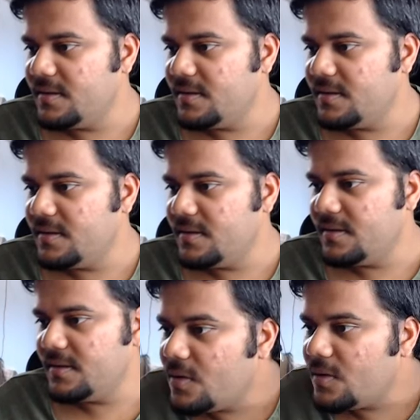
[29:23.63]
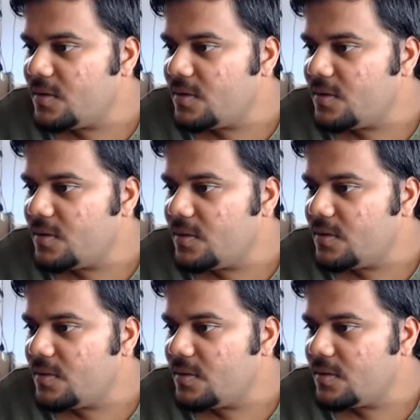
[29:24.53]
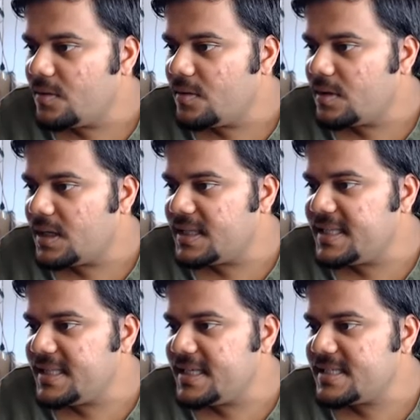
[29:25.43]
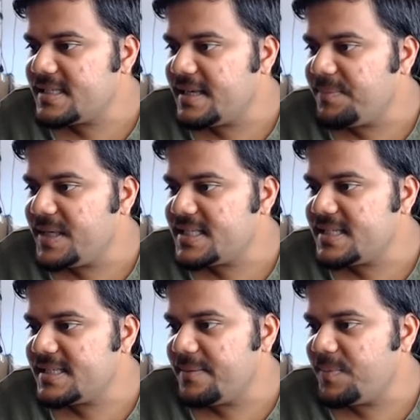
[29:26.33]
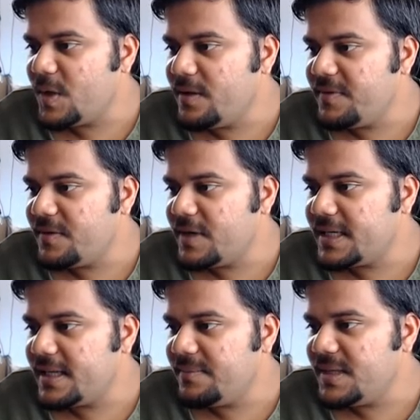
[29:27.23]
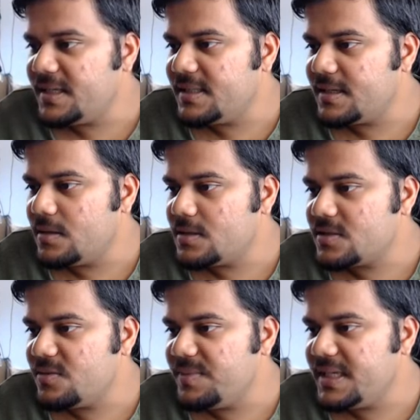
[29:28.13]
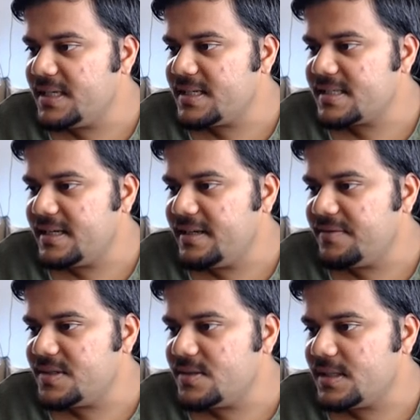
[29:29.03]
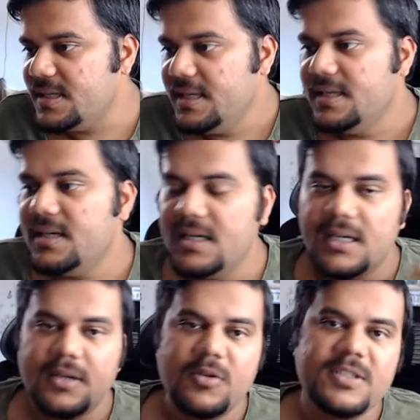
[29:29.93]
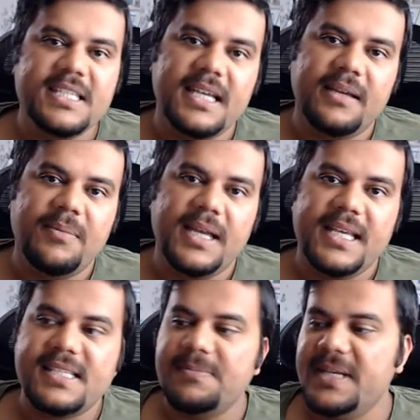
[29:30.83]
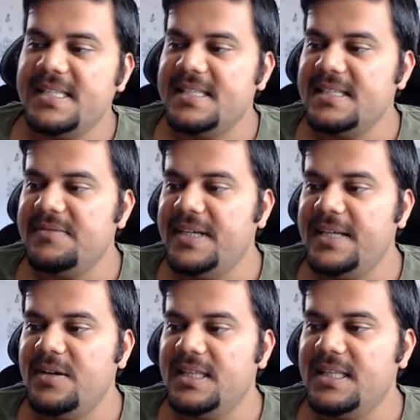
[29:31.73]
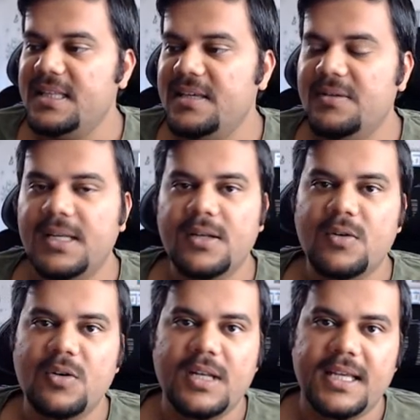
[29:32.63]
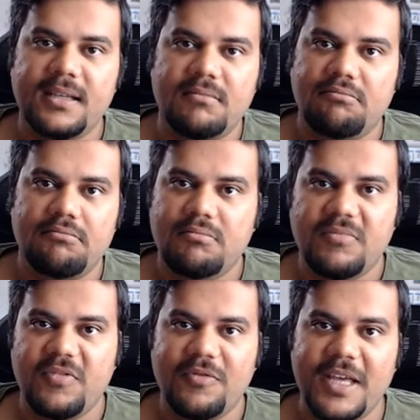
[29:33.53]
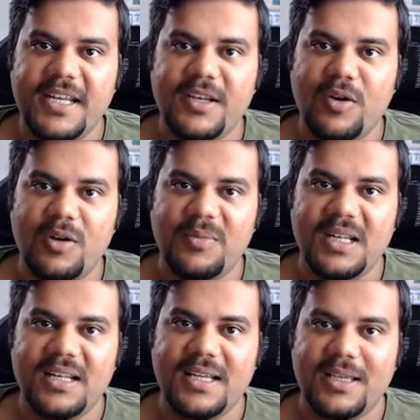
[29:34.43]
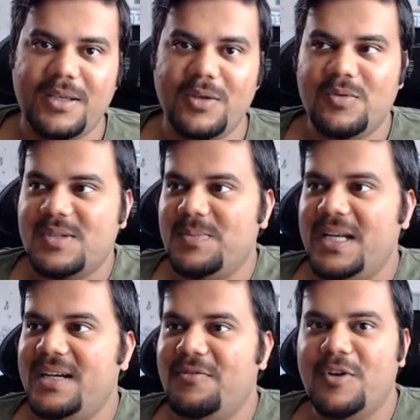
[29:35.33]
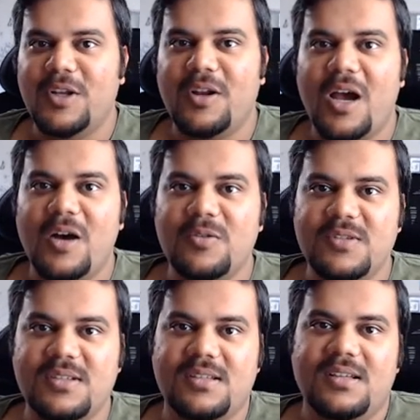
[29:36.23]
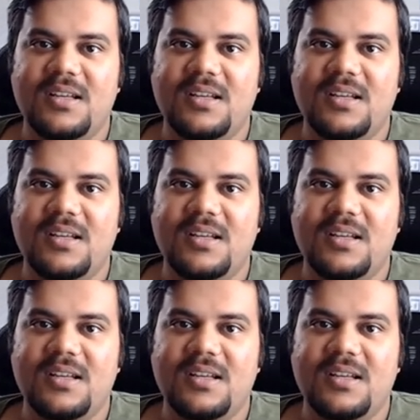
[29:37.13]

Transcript: So Aditi is saying, PhD is employed, but what can be other costs to bear as an individual? Go check my expenses video, Aditi. You will know, like, very normal, like you spend for your house,